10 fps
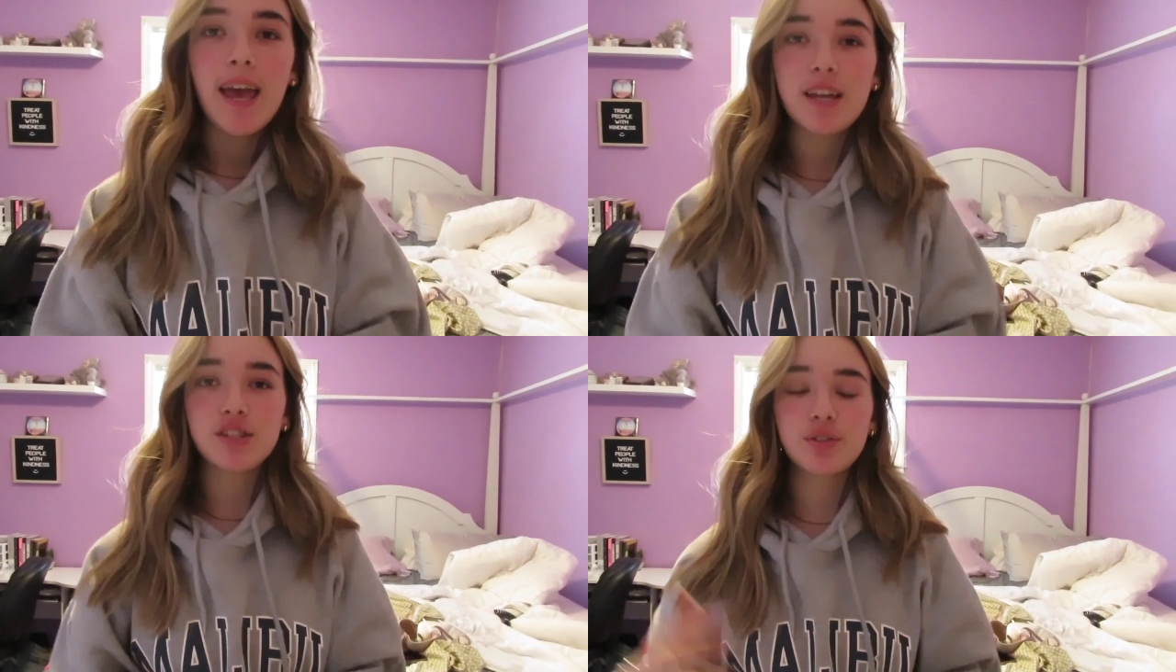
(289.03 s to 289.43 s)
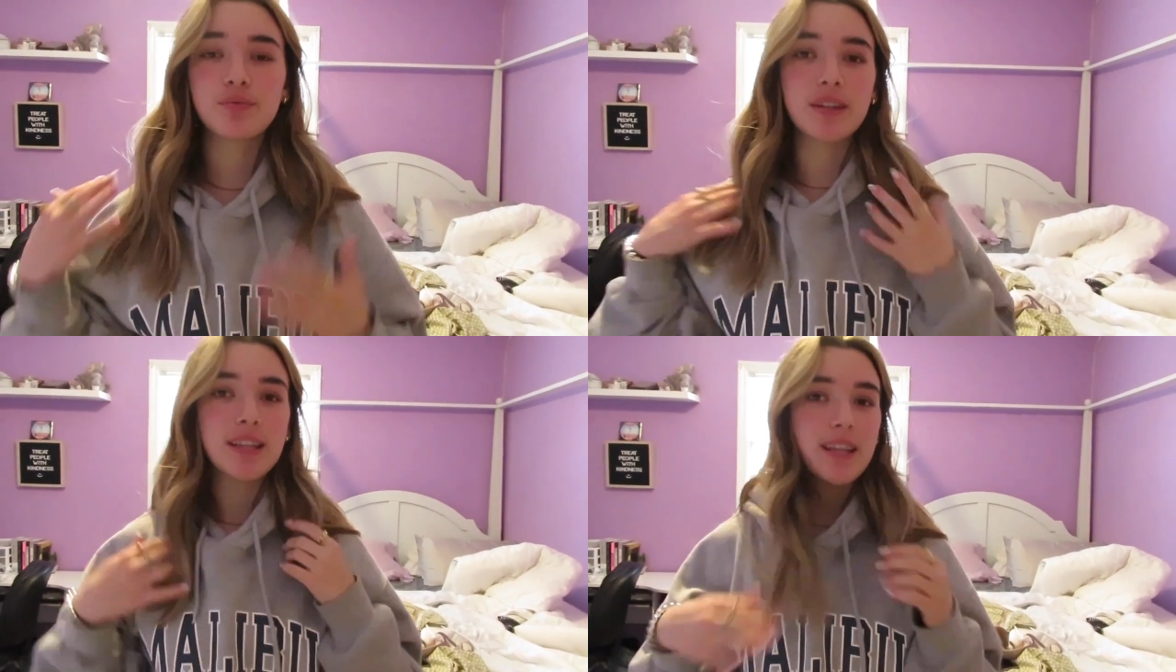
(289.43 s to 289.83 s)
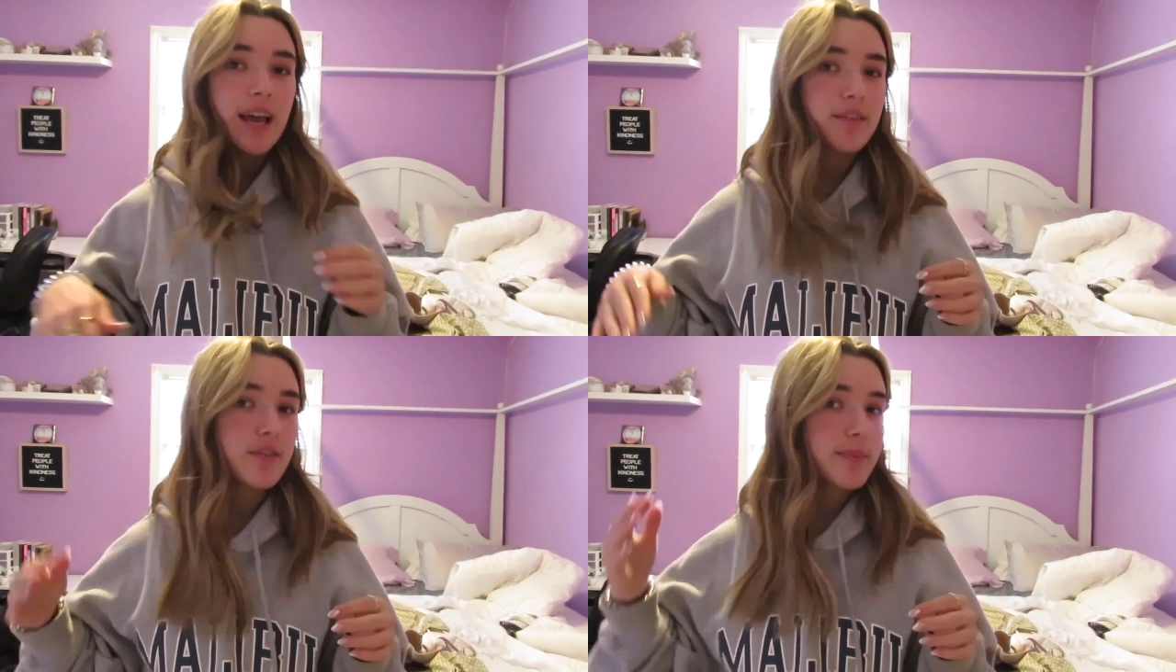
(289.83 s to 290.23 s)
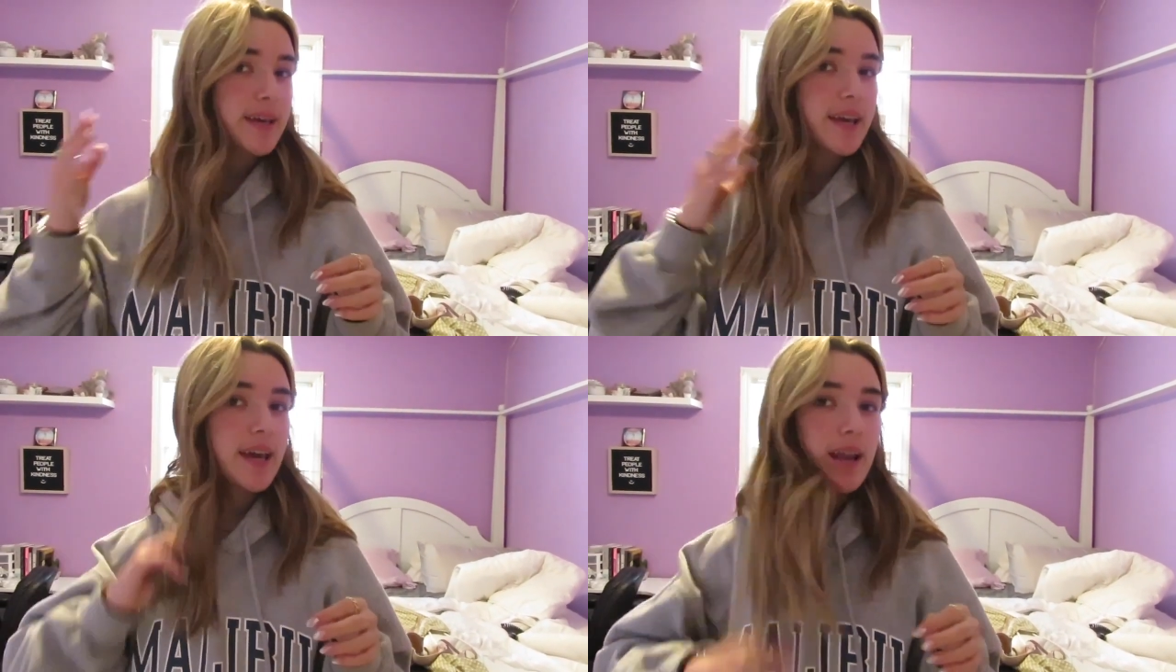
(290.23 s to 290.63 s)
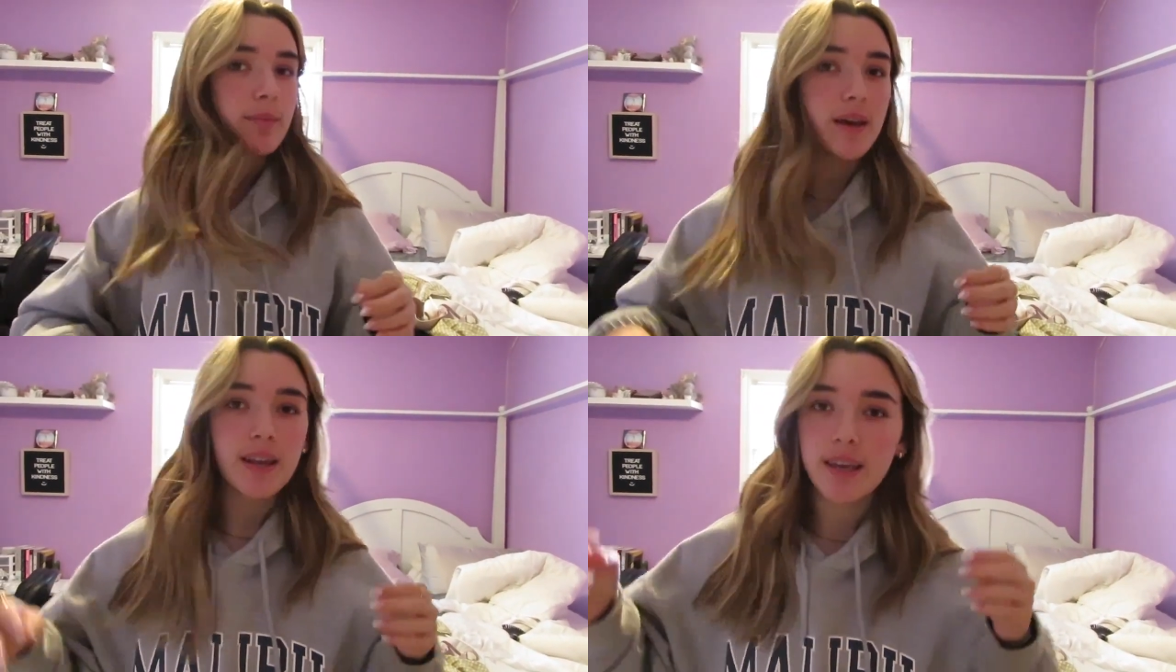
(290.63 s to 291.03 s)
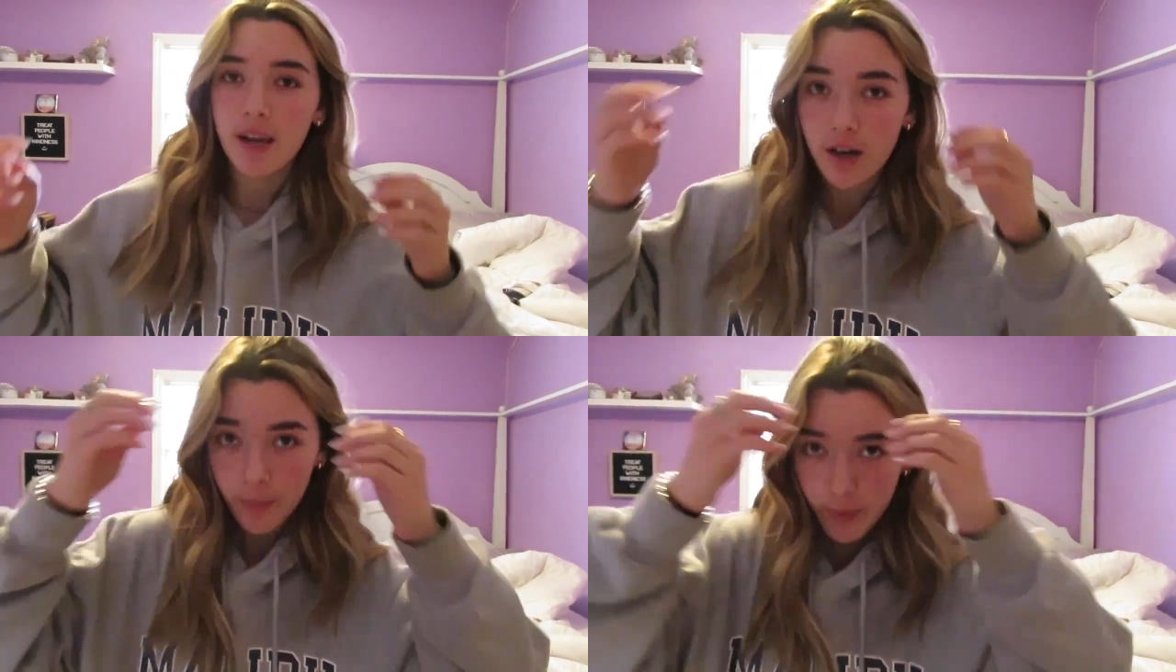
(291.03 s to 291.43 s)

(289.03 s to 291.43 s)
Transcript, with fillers: It's just really light for me, and I'm gonna get her